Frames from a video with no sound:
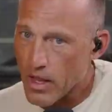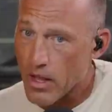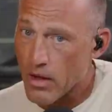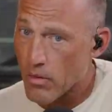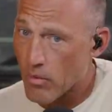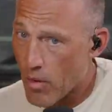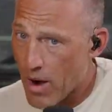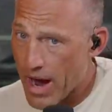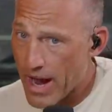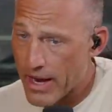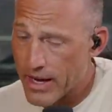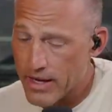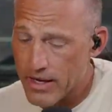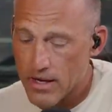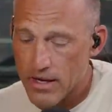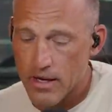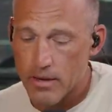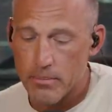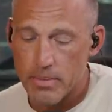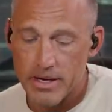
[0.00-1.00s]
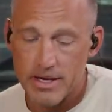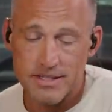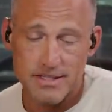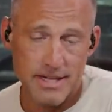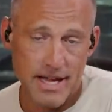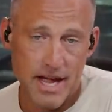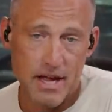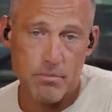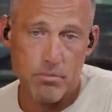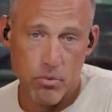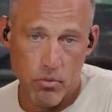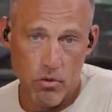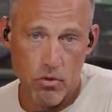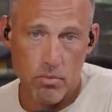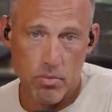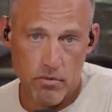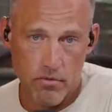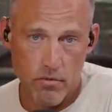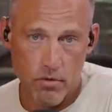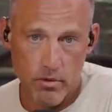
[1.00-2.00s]
Why? Because it had poor
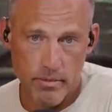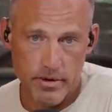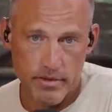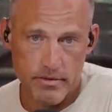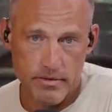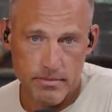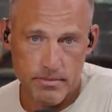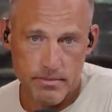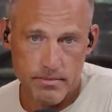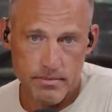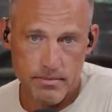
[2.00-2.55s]
performance.